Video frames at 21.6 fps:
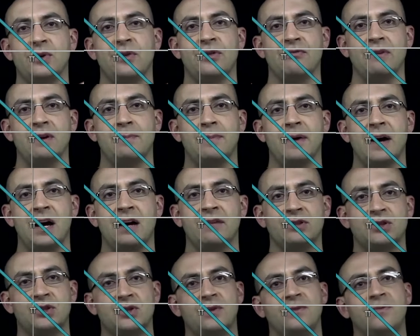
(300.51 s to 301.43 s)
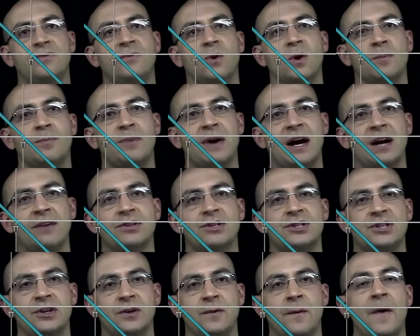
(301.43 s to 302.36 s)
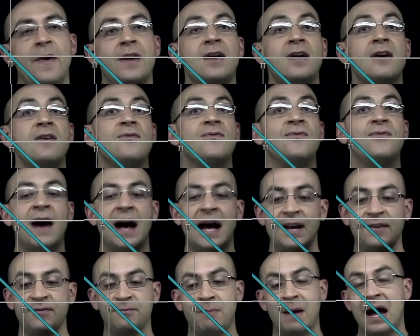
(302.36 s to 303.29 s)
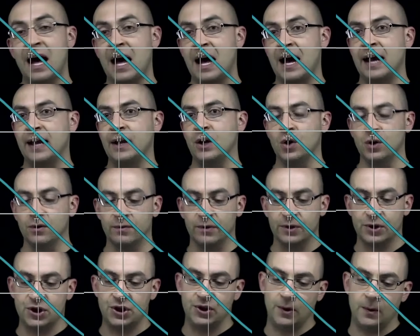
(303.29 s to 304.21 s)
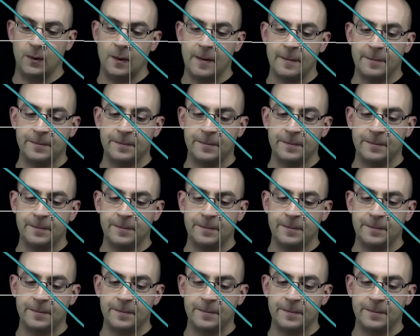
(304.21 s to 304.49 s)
3 pi over 2, 4 pi over 2, 5 pi over 2.